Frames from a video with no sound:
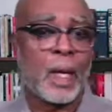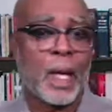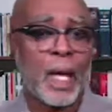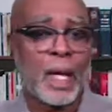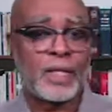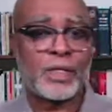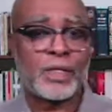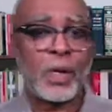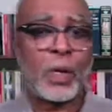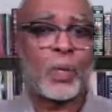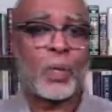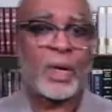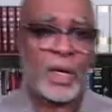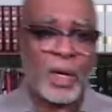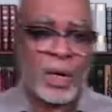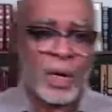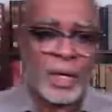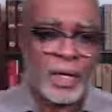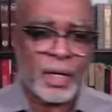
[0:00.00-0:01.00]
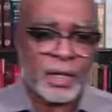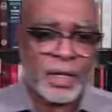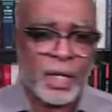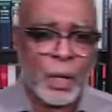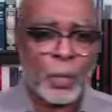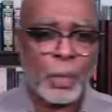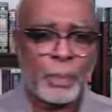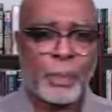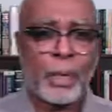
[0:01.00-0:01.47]
And so we're going to
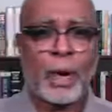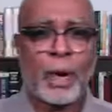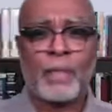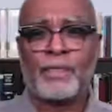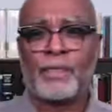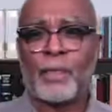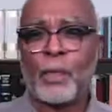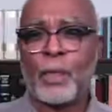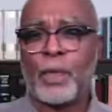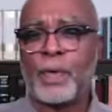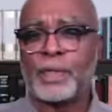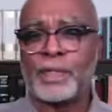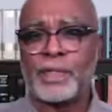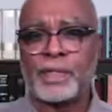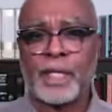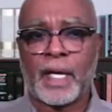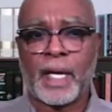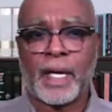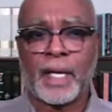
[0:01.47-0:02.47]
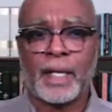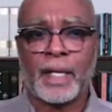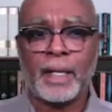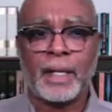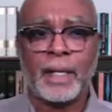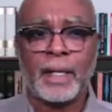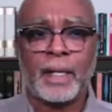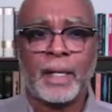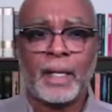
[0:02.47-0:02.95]
deal with part 4
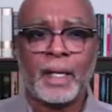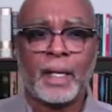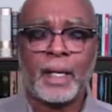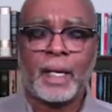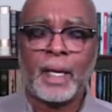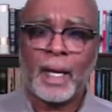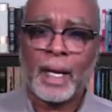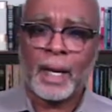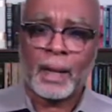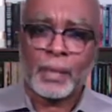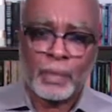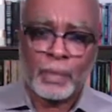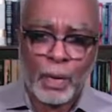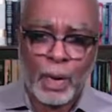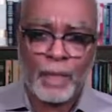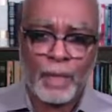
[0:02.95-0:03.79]
today. And part